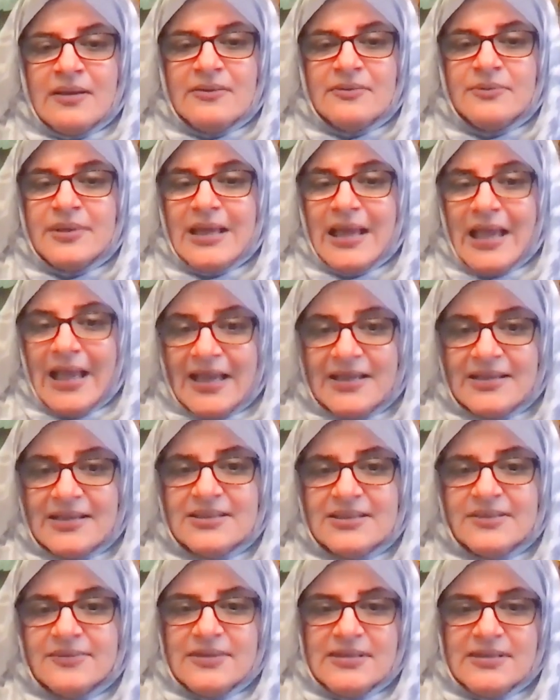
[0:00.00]
We
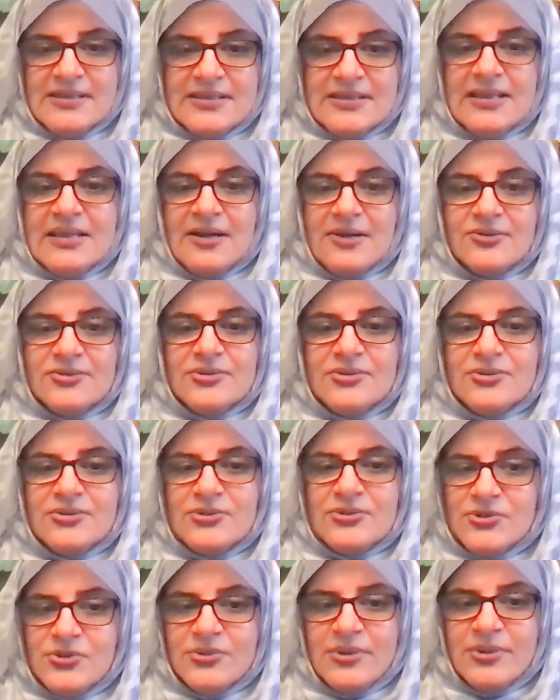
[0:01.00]
actively seek out
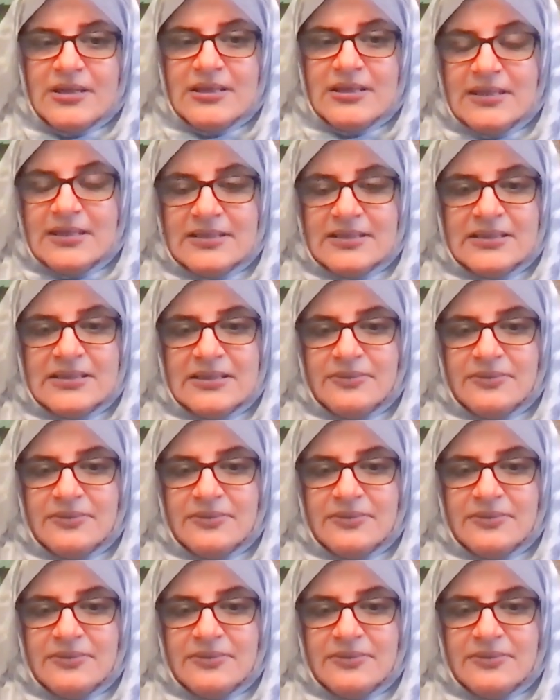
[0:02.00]
those who are needy,